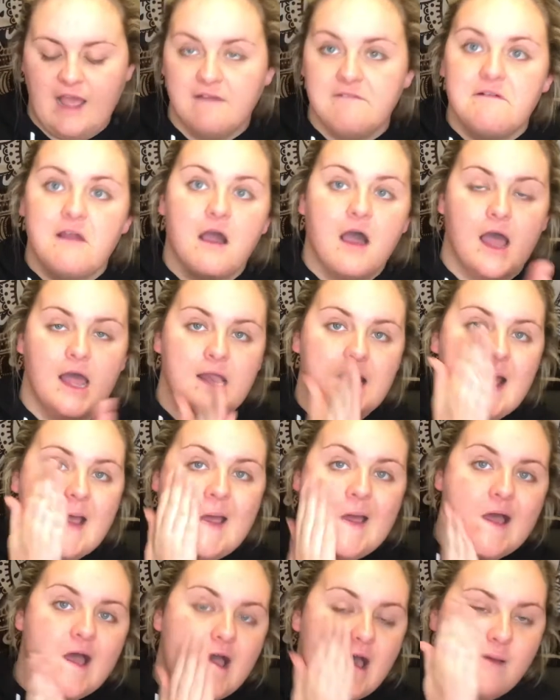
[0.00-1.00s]
I've got,
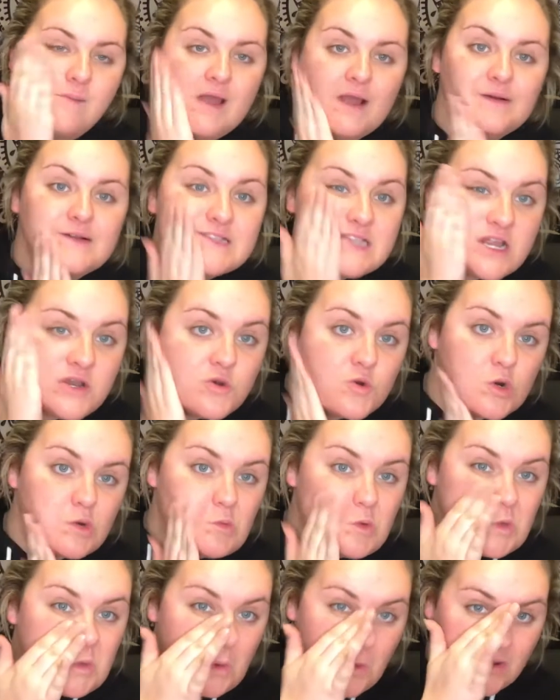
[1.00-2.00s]
I would say
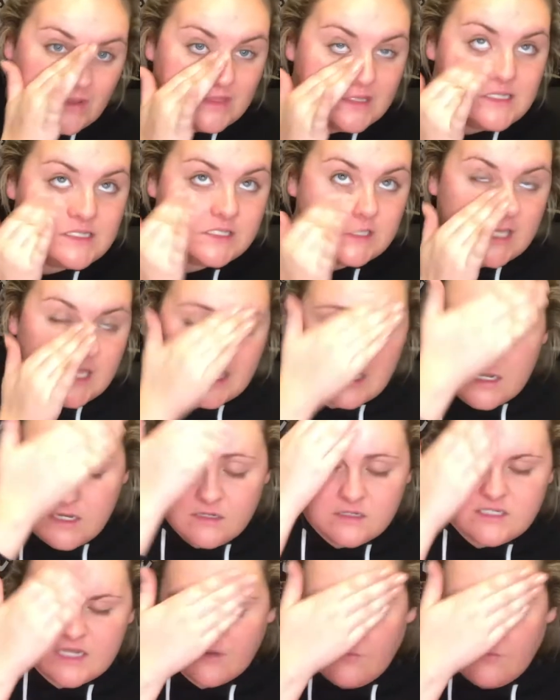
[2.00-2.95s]
normal to oily skin.